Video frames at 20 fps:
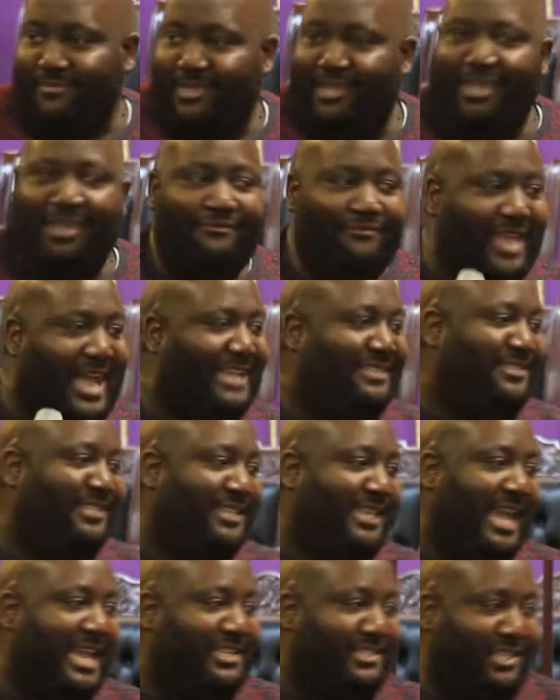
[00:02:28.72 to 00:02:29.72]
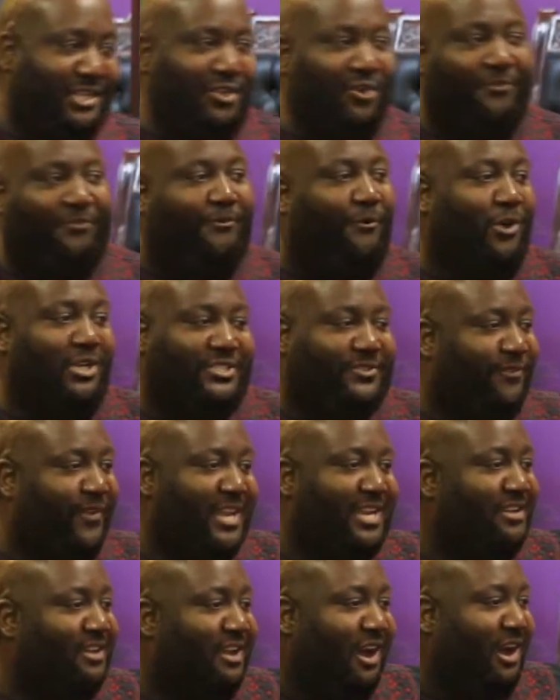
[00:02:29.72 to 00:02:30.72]
If that's the case, then you're
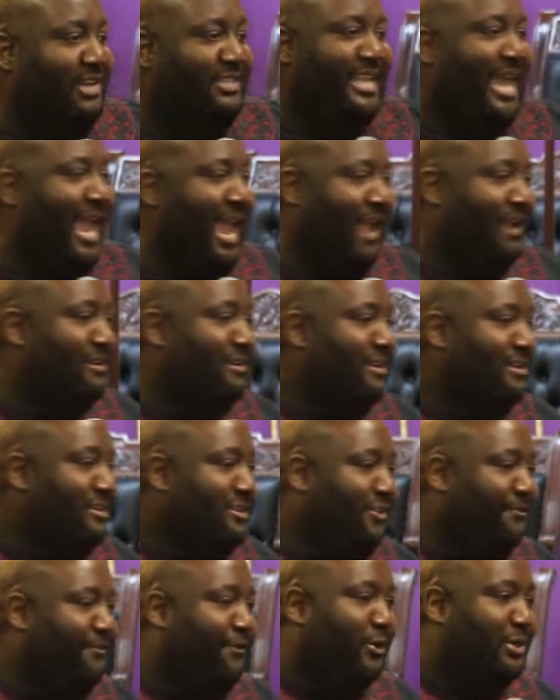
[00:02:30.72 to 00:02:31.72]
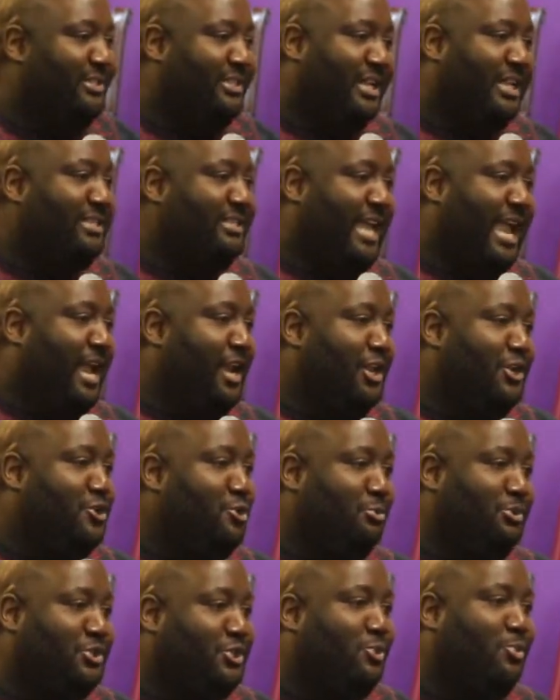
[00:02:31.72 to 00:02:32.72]
force-feeding God's hand. You're forcing his hand to
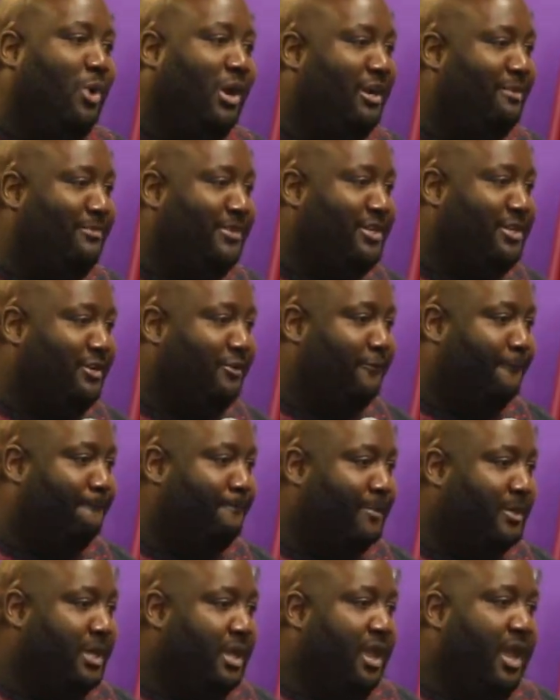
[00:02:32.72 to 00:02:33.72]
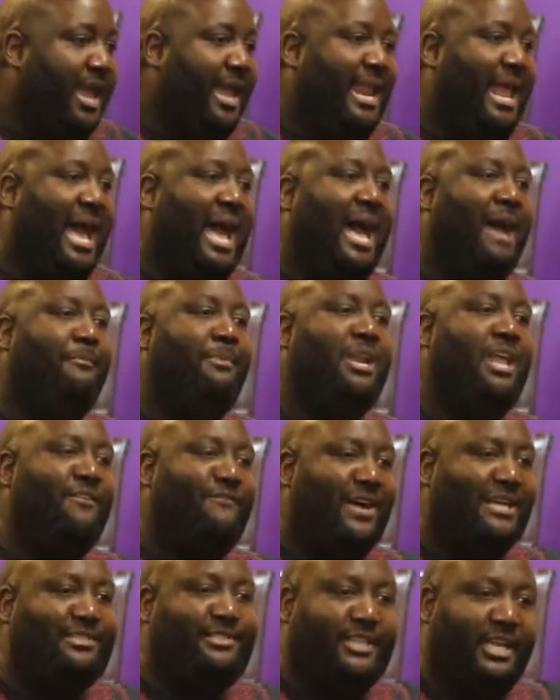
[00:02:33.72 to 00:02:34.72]
do what you want him to do. And how many
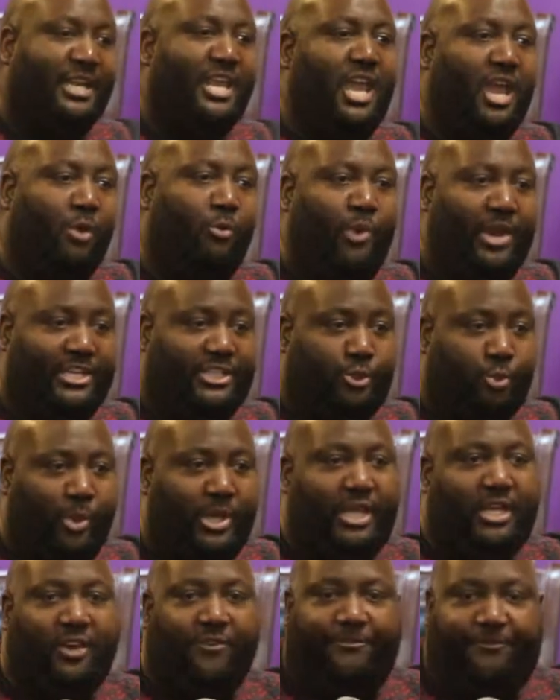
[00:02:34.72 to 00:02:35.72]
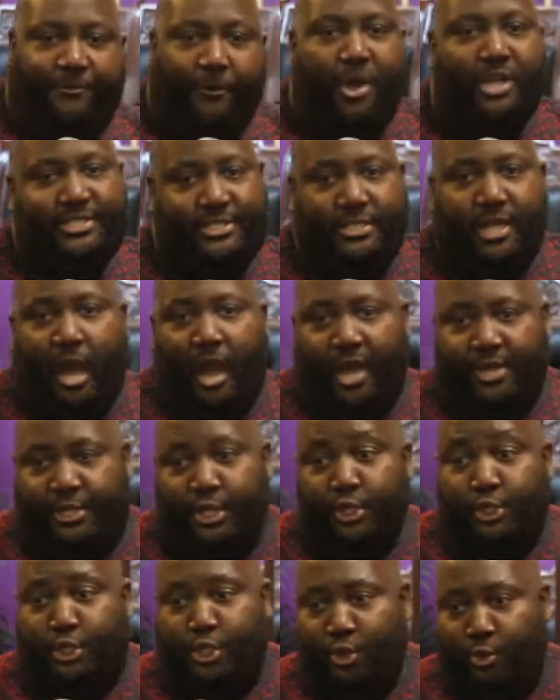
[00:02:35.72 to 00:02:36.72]
of us in here wish we could force God
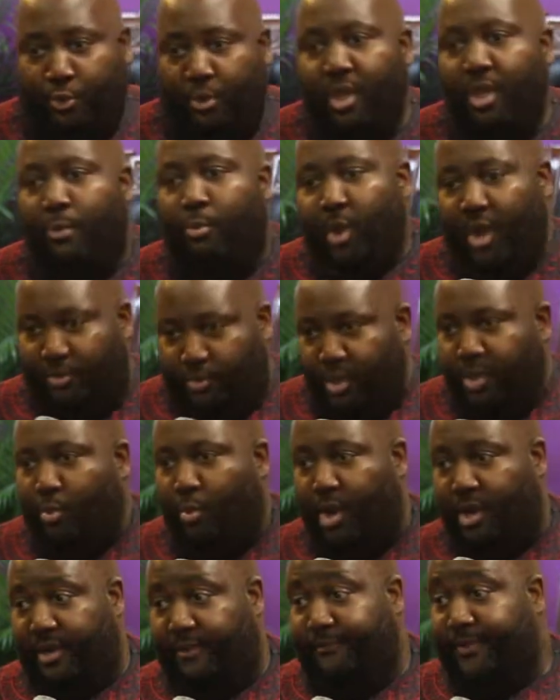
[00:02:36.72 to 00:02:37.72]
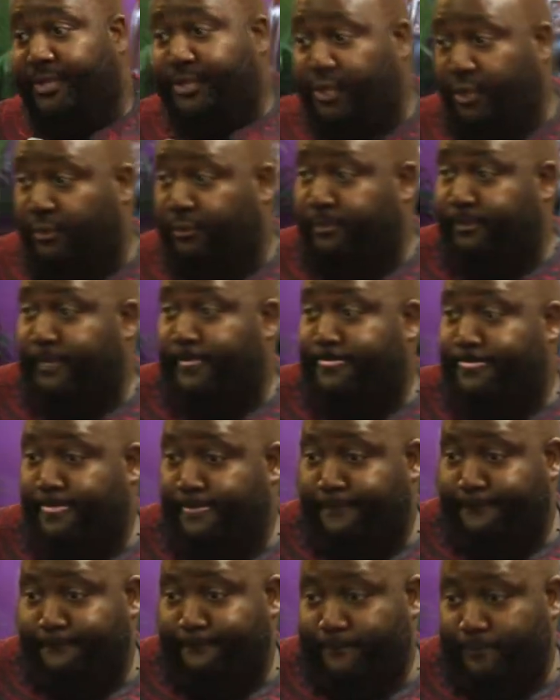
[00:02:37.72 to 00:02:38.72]
to do what we want him to do?
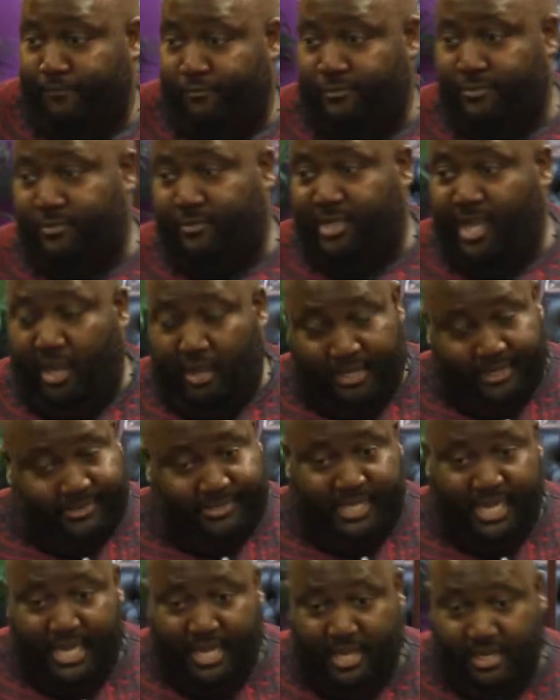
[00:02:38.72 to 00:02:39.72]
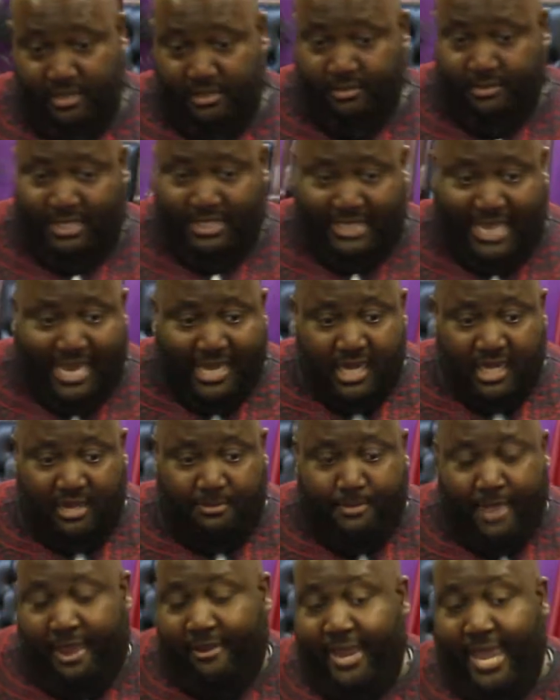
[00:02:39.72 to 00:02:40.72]
Y'all understand that? Because I need
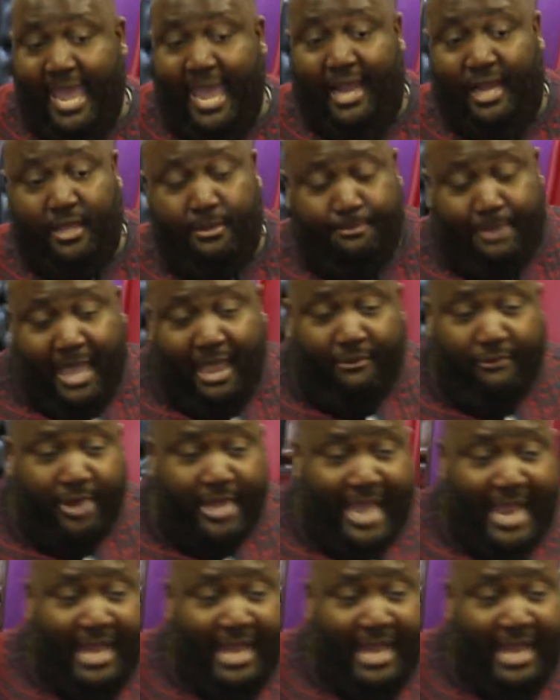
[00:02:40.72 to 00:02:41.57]
to marry Halle Berry.